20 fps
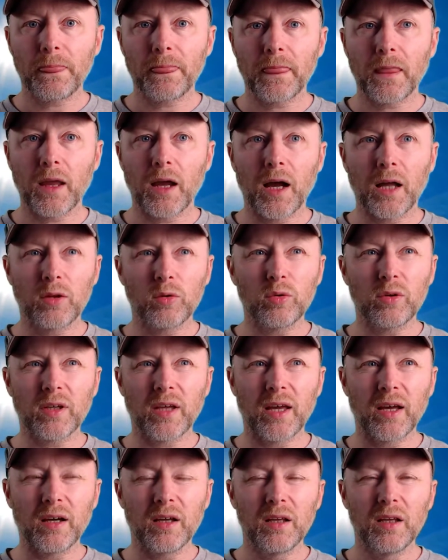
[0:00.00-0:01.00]
I don't
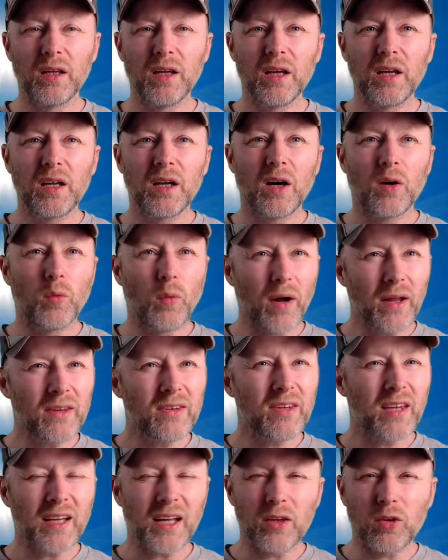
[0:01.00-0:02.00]
care. One thing
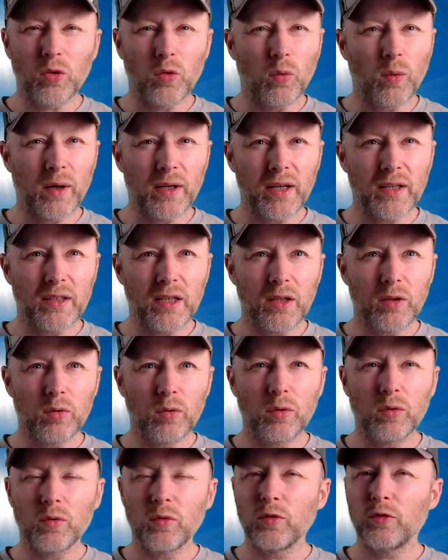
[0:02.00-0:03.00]
I don't want to do, though,
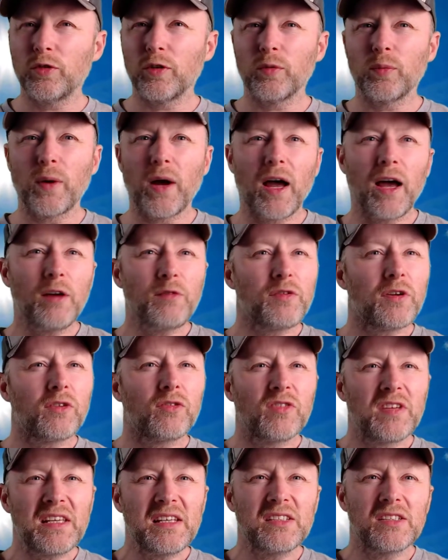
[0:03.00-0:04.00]
for whatever
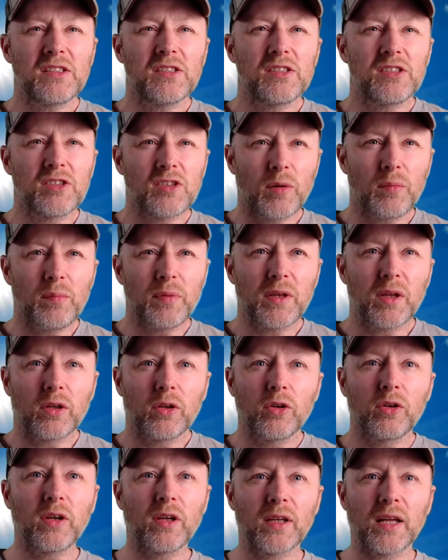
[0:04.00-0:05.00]
reason, somebody, look
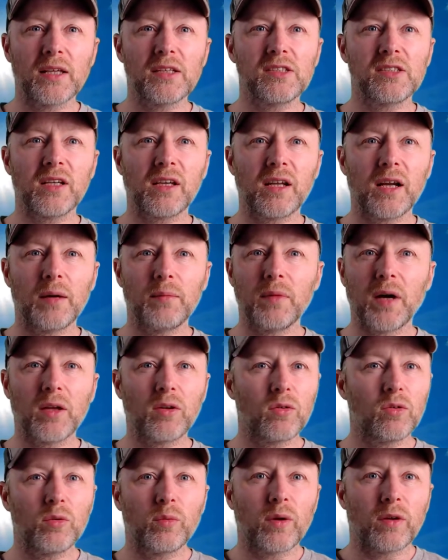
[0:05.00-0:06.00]
at Instagram. I don't know
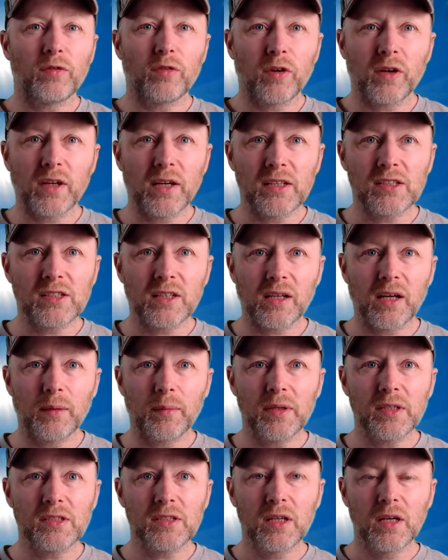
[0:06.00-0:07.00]
what fucking Instagram is.